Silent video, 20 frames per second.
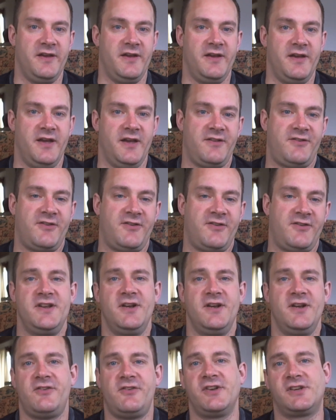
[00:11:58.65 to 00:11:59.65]
And so then
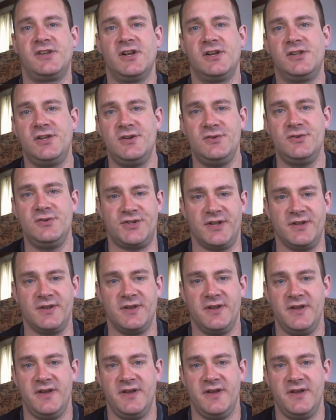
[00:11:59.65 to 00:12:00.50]
here's the conclusion.